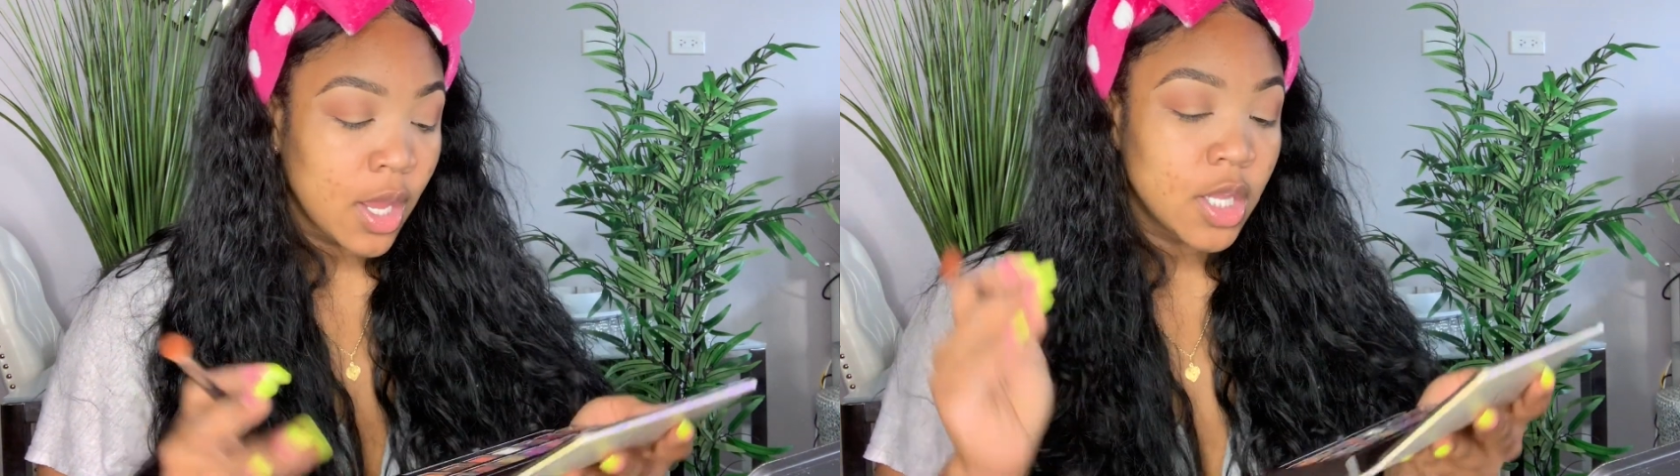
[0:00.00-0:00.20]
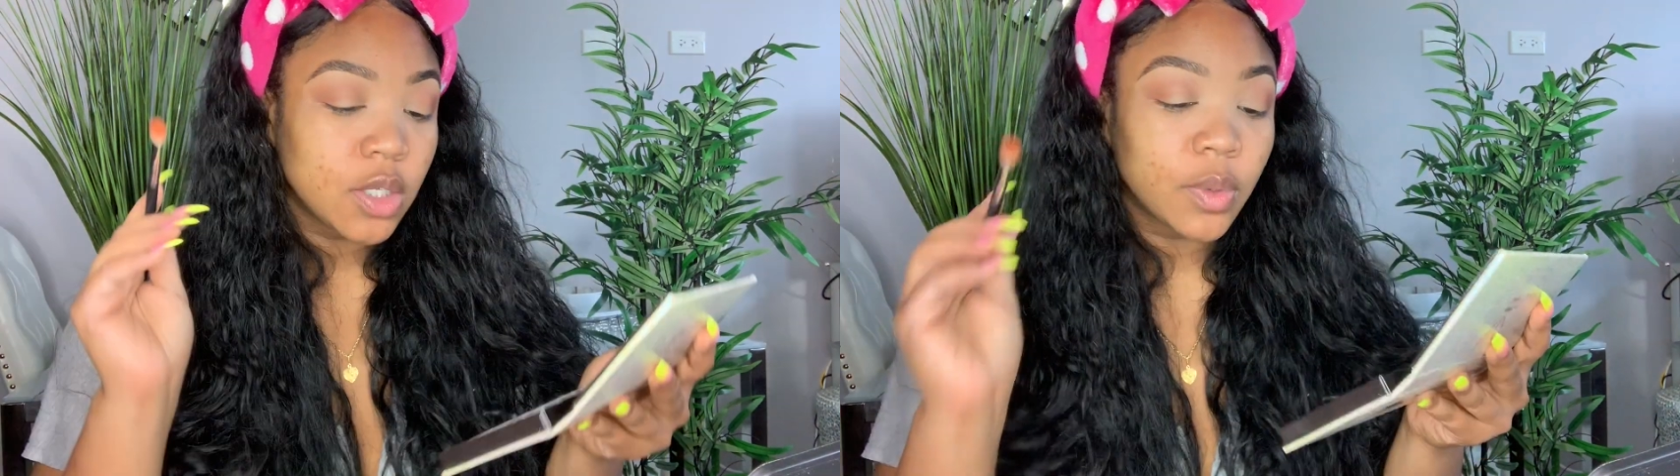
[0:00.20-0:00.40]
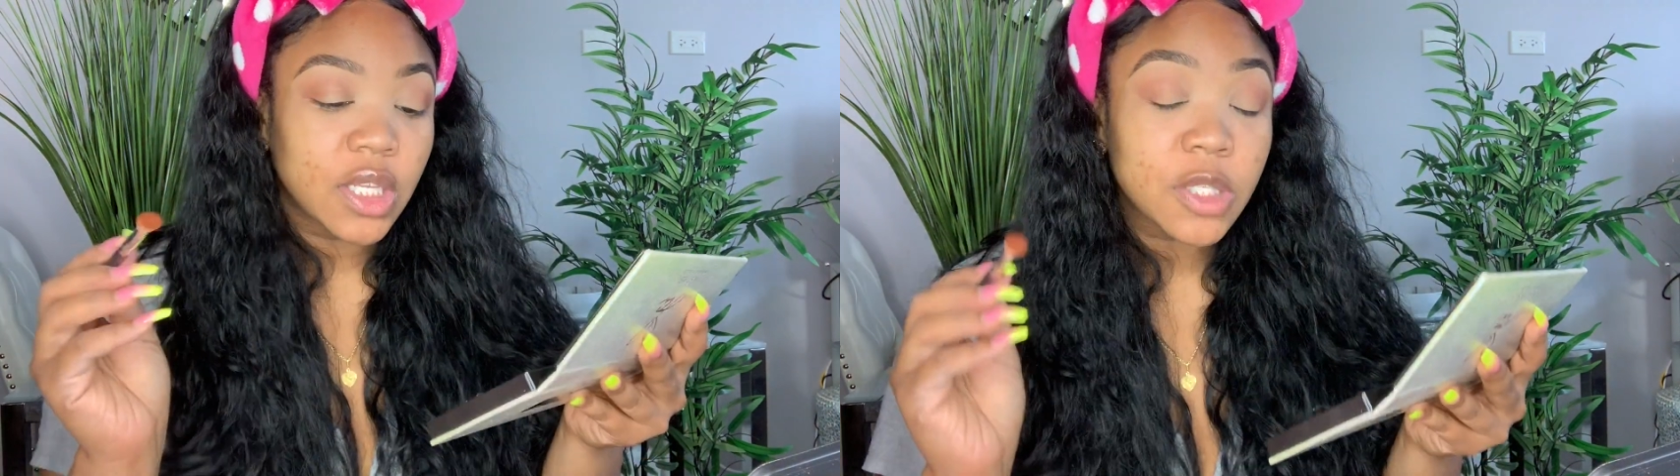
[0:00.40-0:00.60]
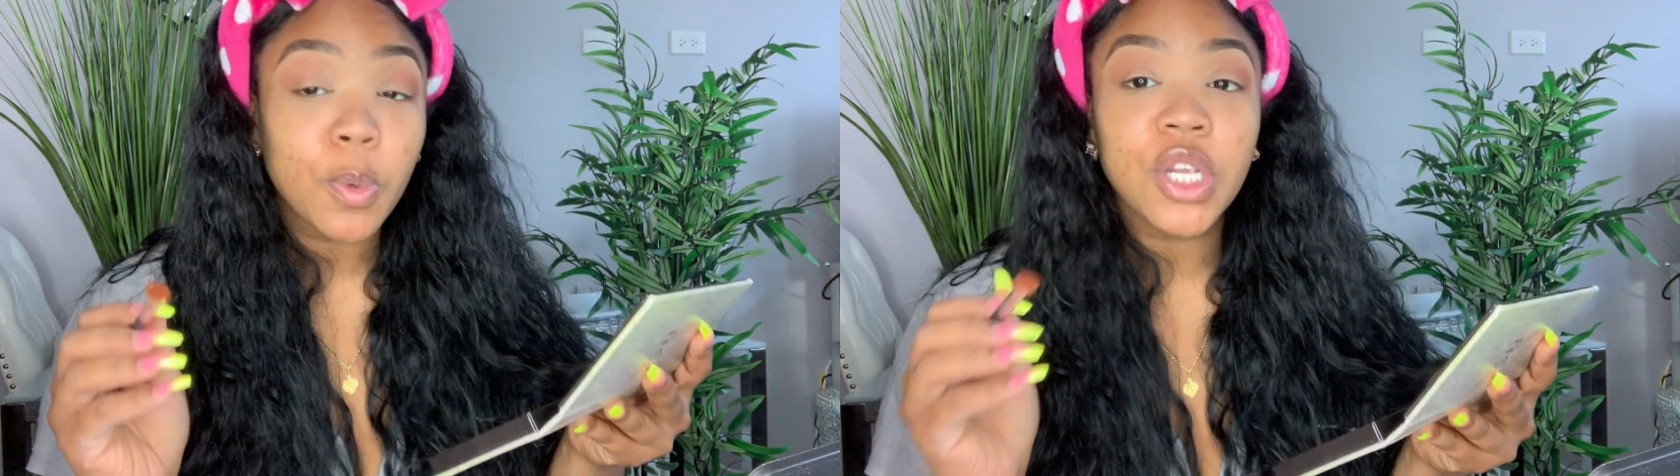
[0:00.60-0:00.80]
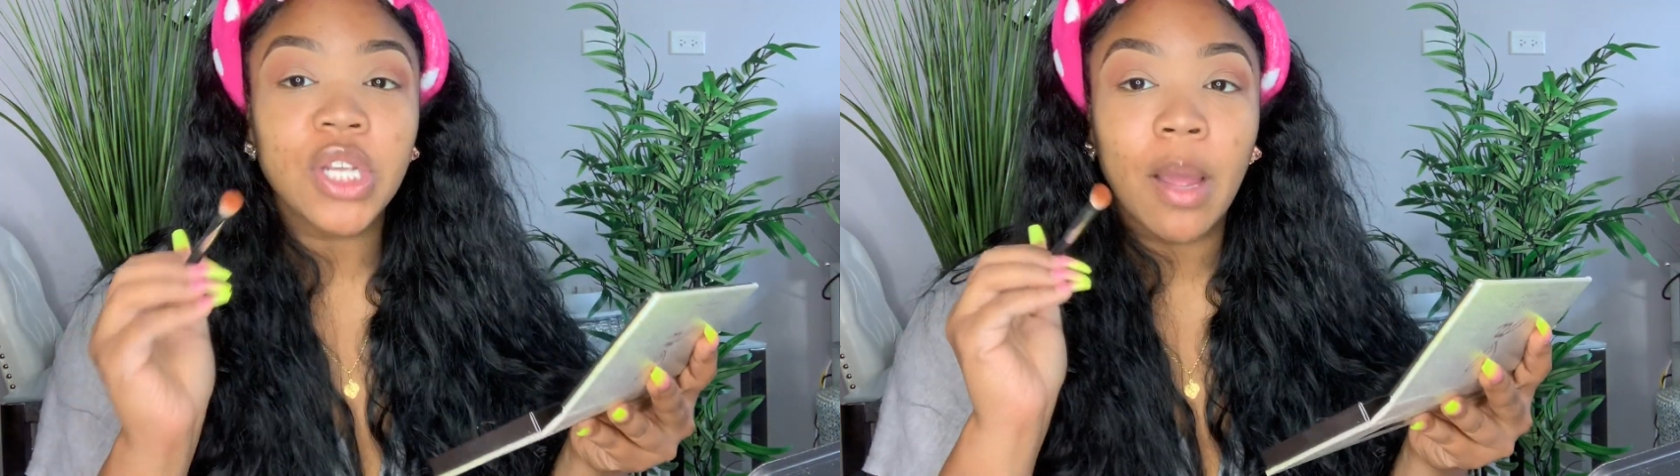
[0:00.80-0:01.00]
So with this
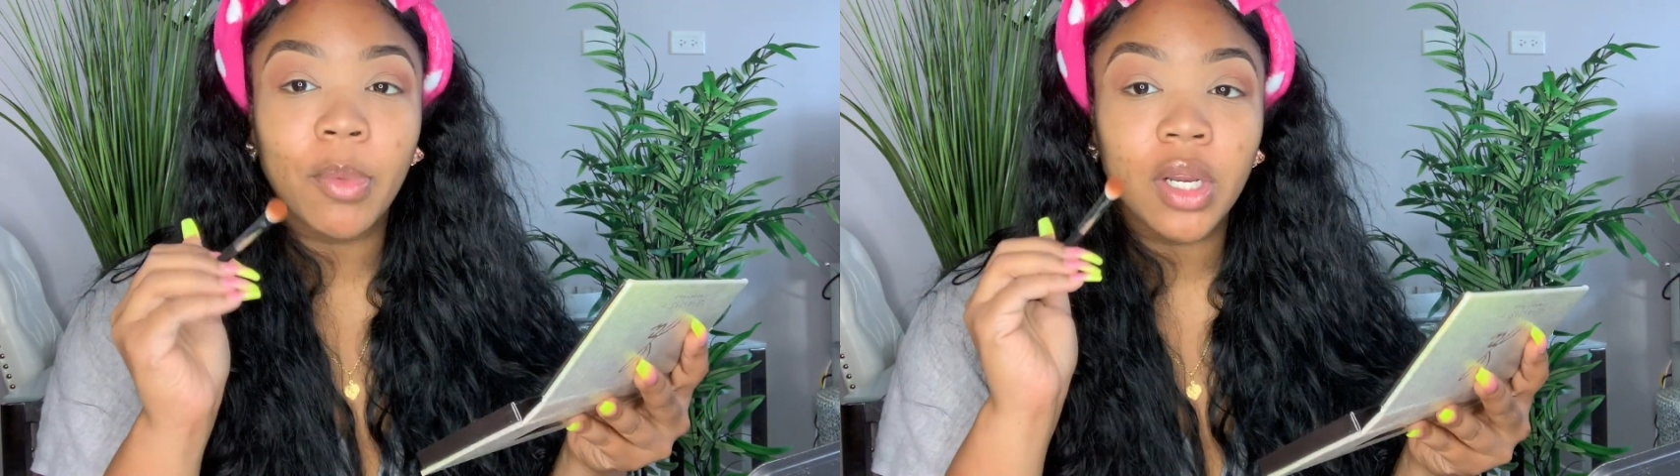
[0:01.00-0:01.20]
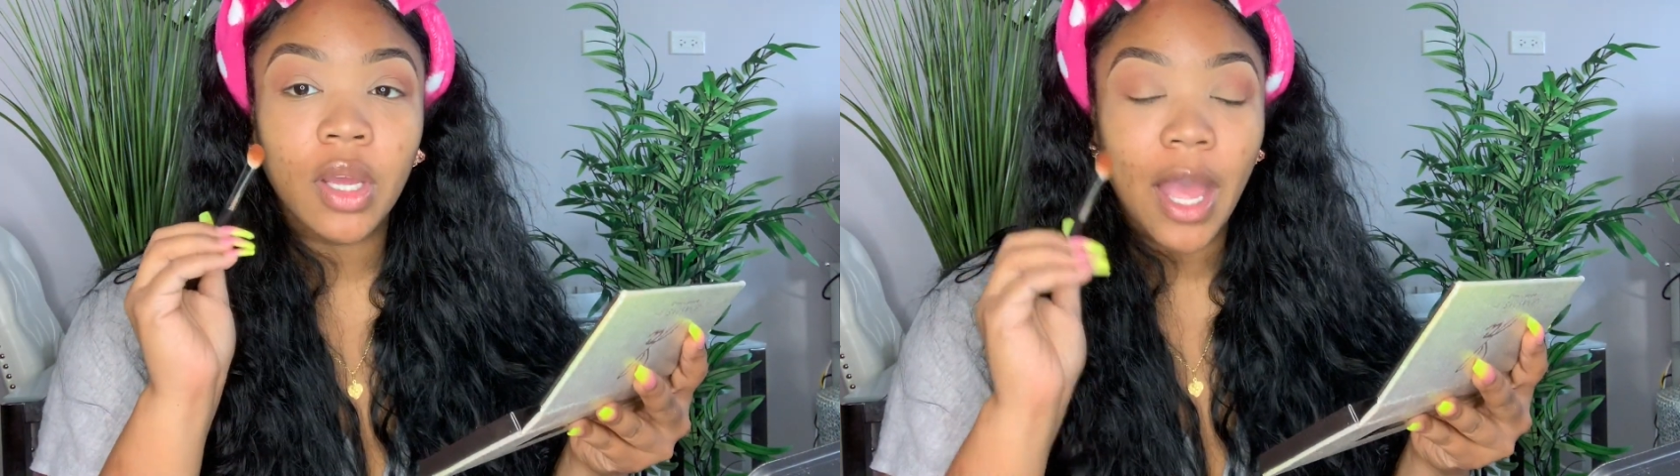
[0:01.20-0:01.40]
brush, I'm gonna